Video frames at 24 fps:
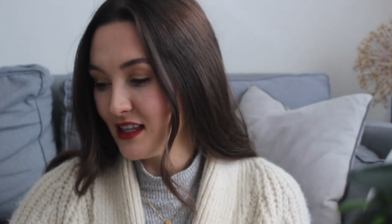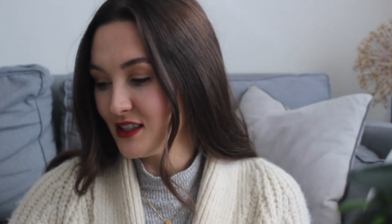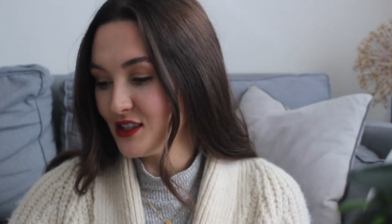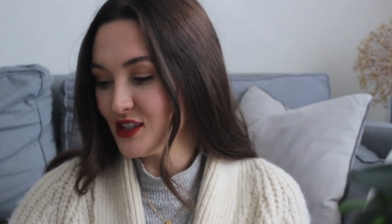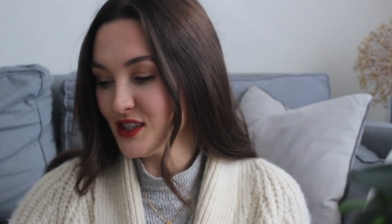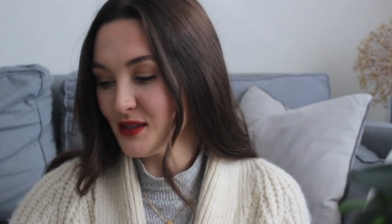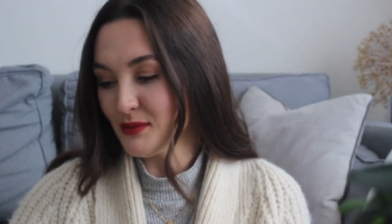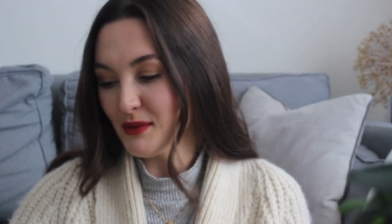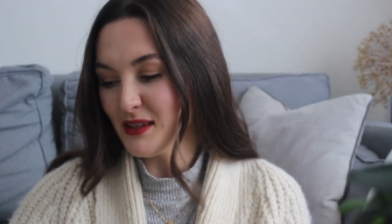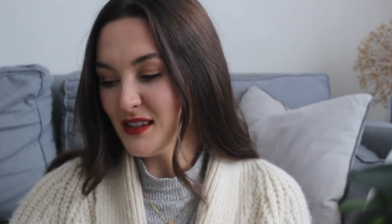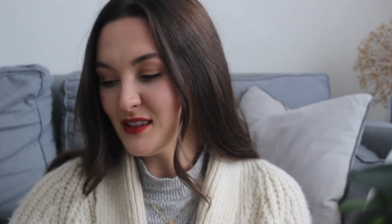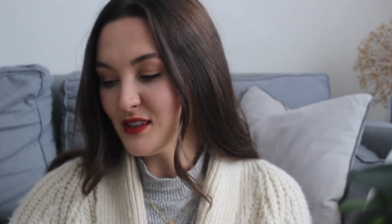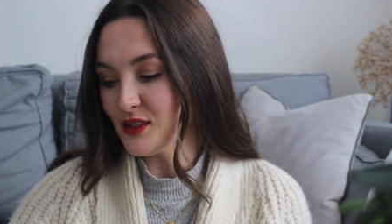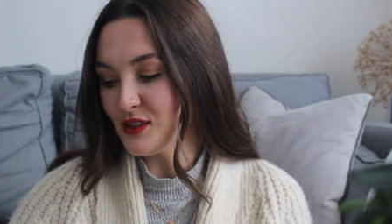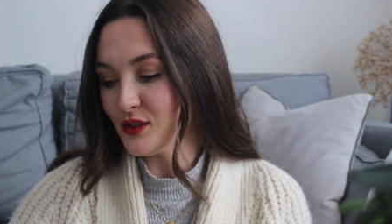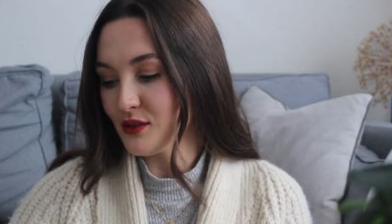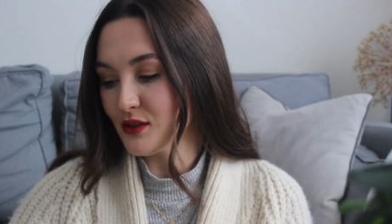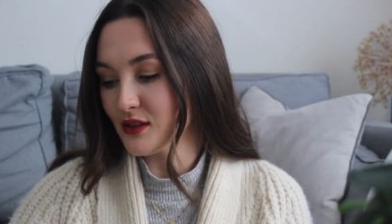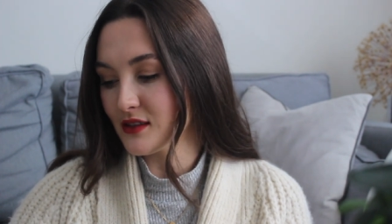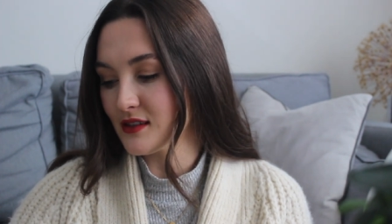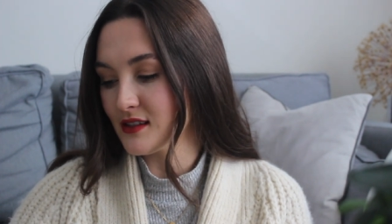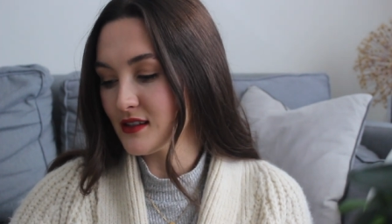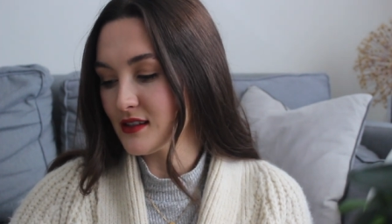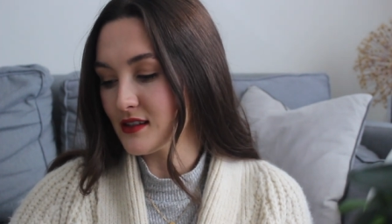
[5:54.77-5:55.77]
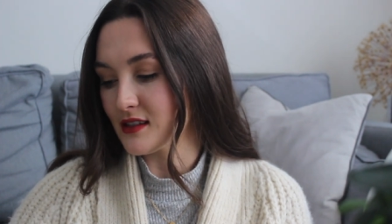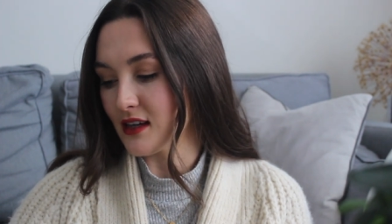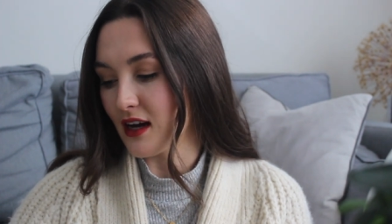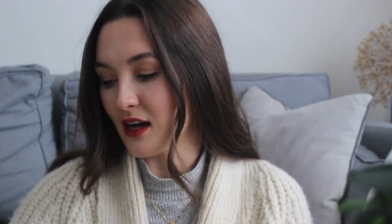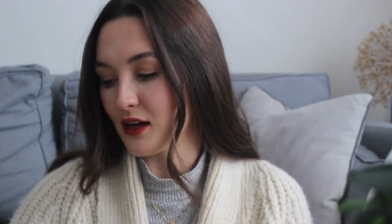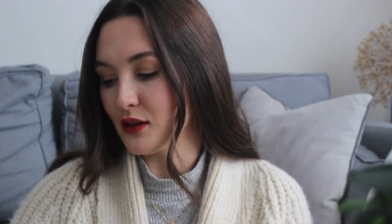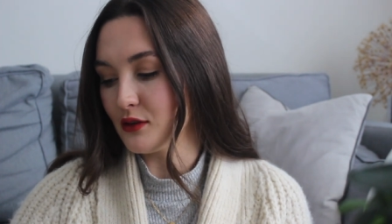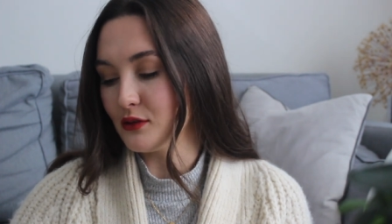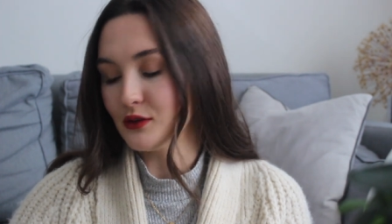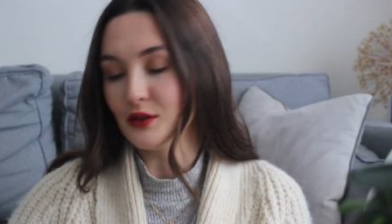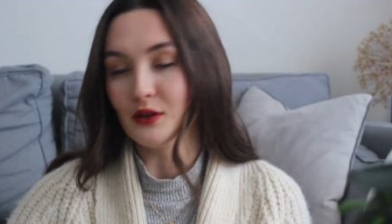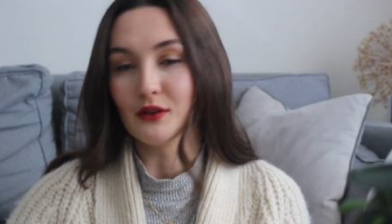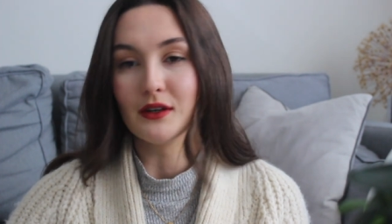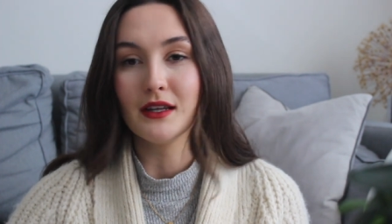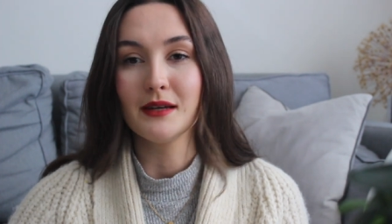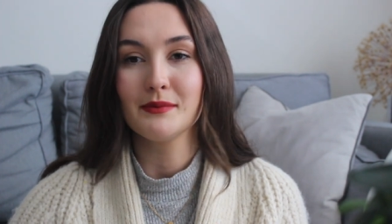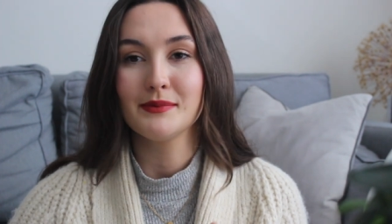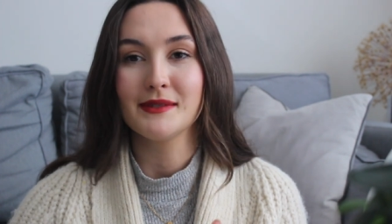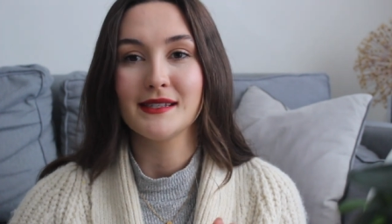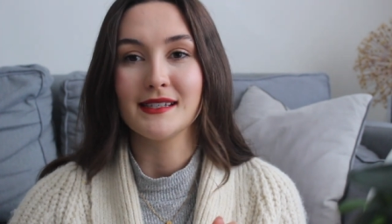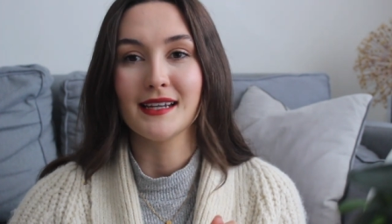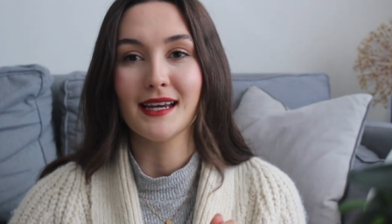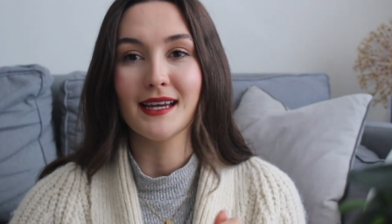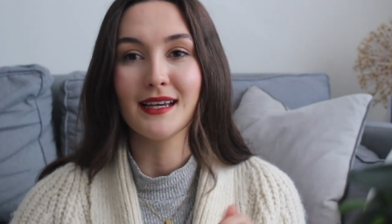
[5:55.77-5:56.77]
just means you can style your
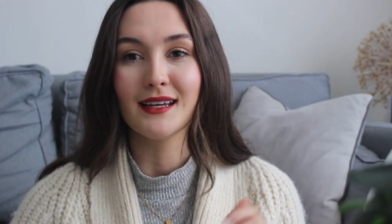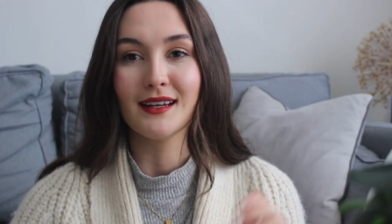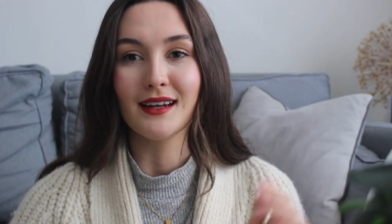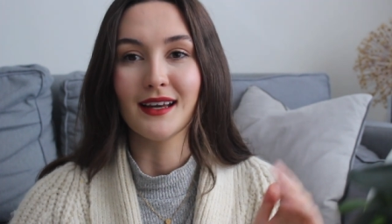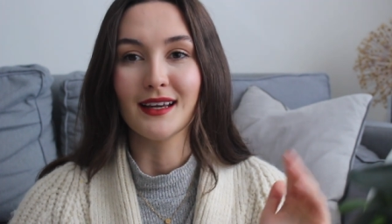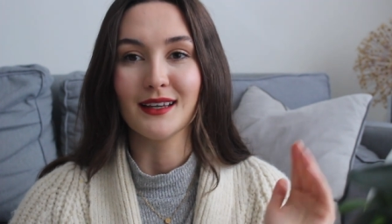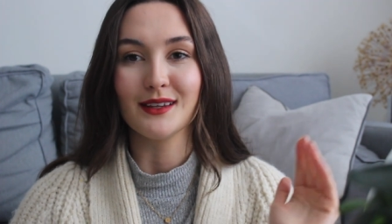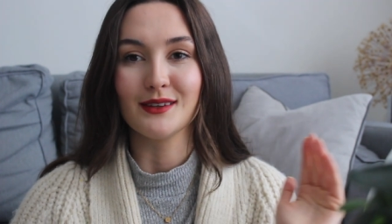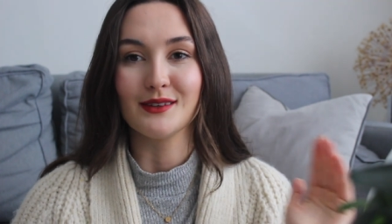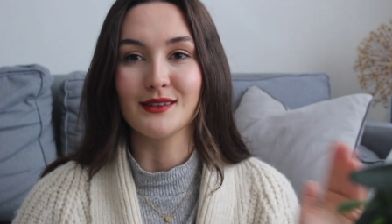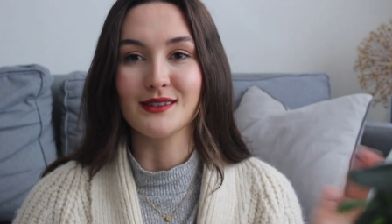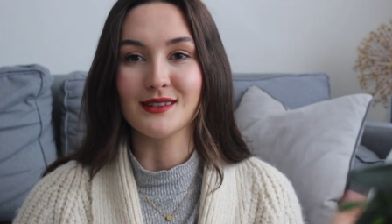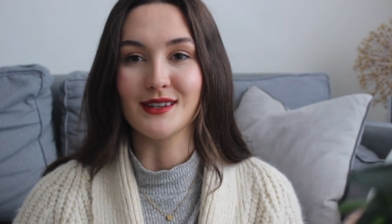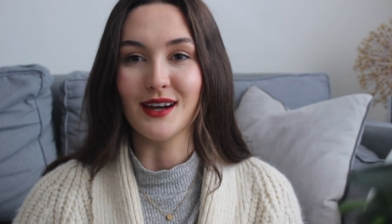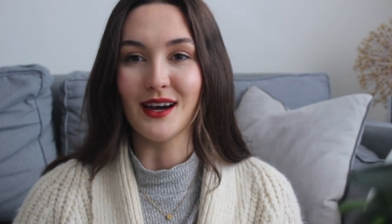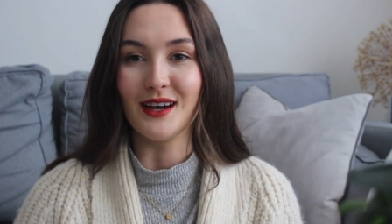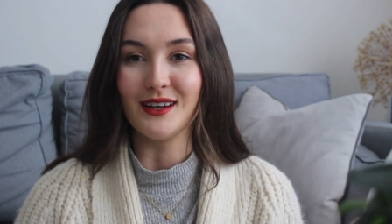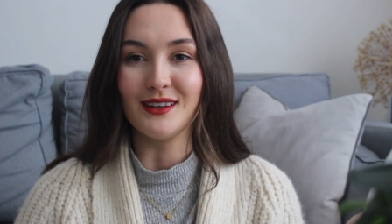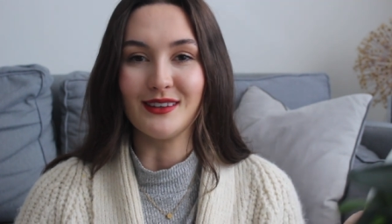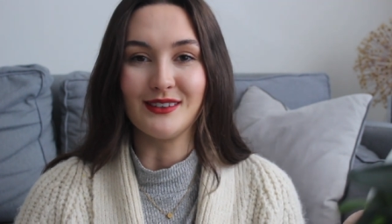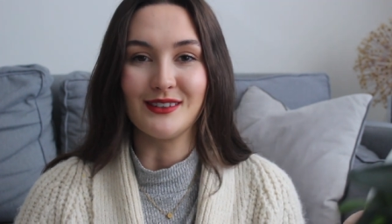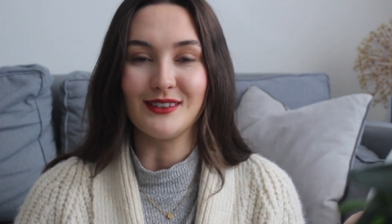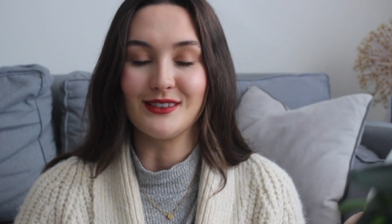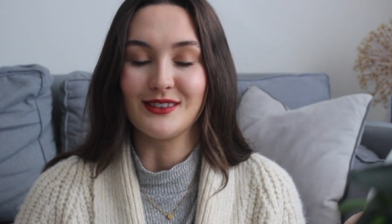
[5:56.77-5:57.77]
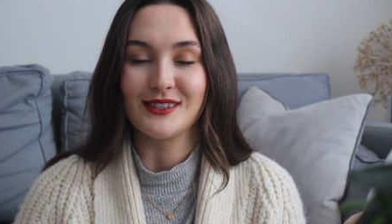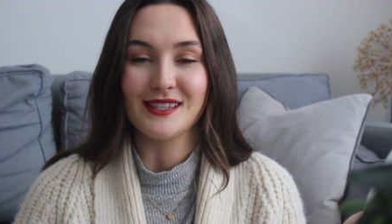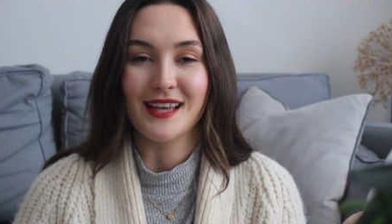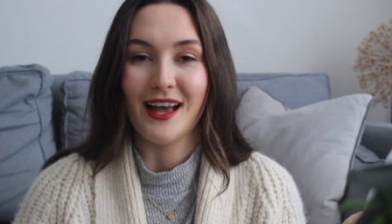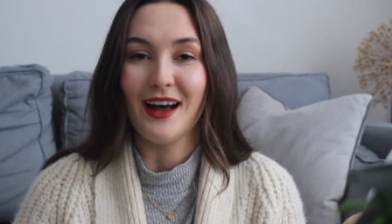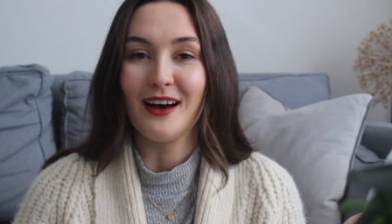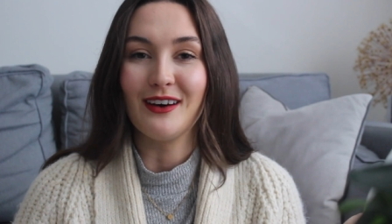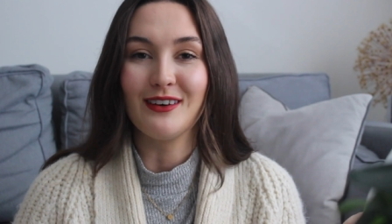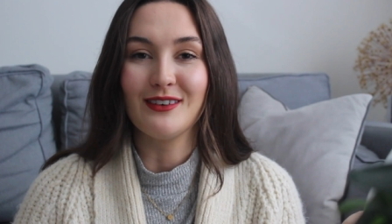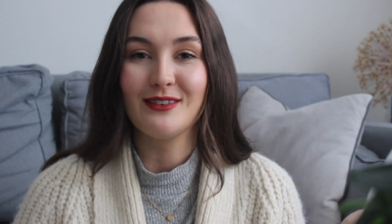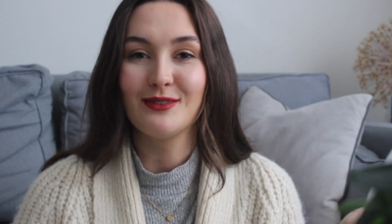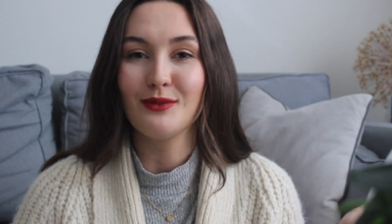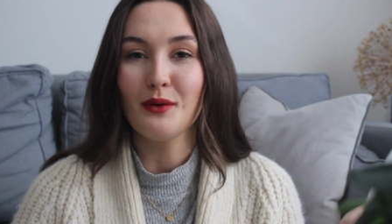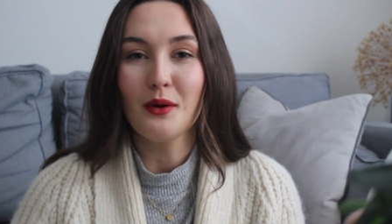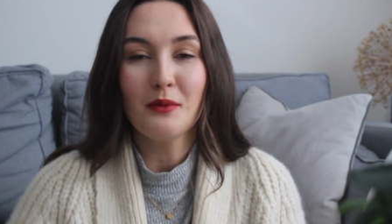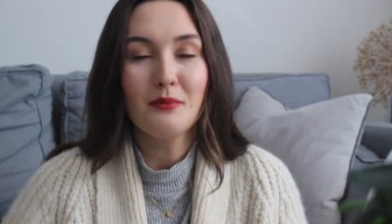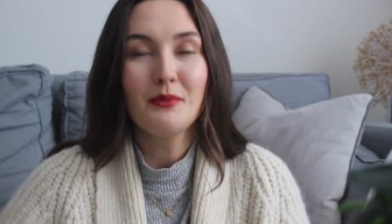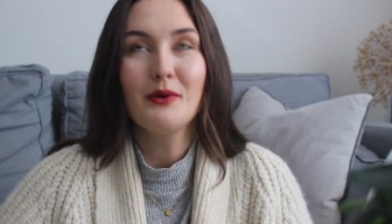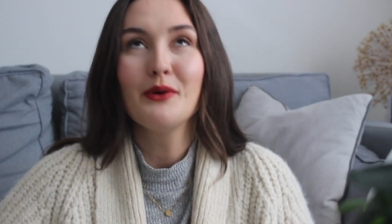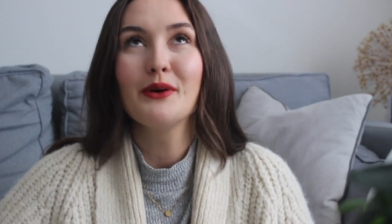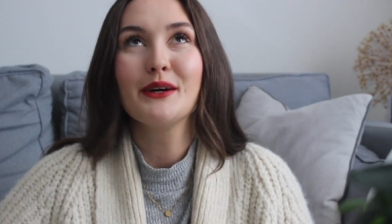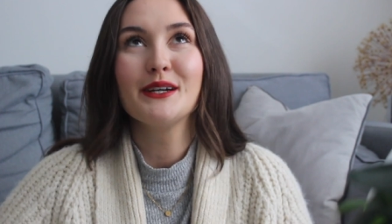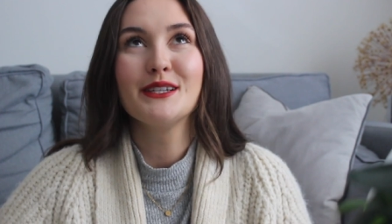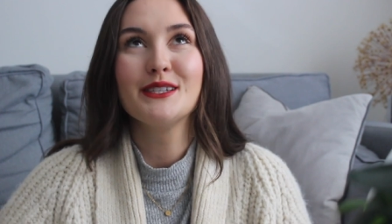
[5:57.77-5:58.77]
lipstick like you style yourself. What
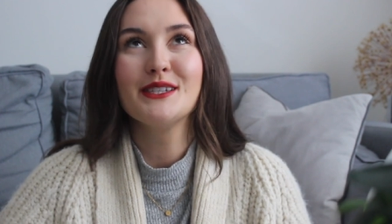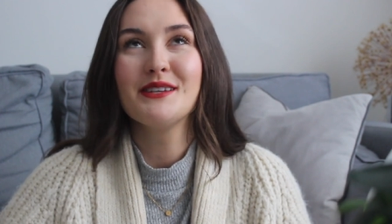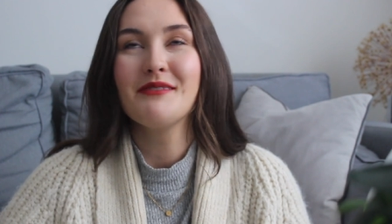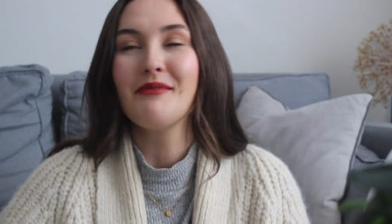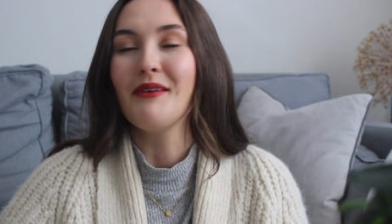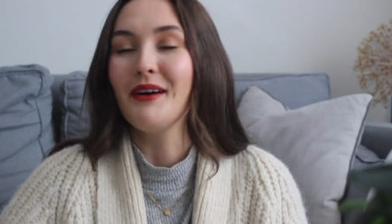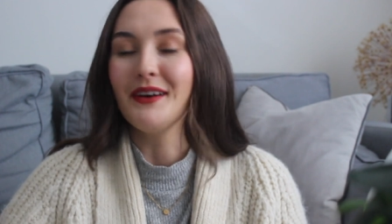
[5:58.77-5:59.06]
more could you